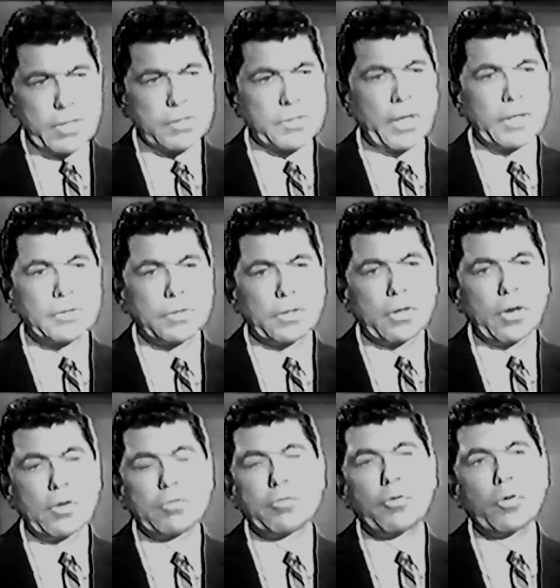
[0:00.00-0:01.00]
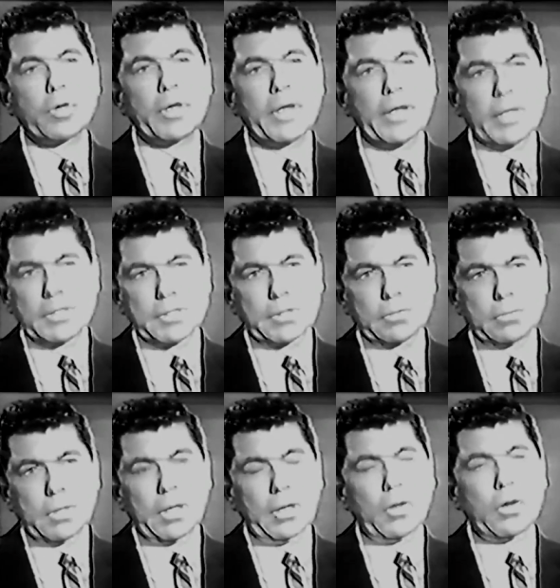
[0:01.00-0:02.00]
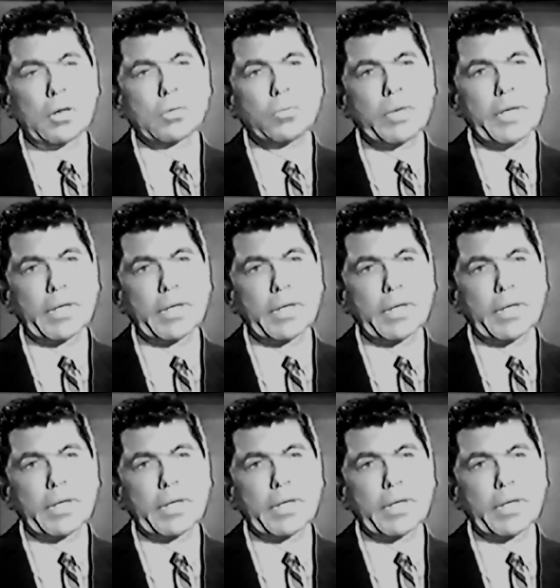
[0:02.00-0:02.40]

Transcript: Yes, I took off four days of a long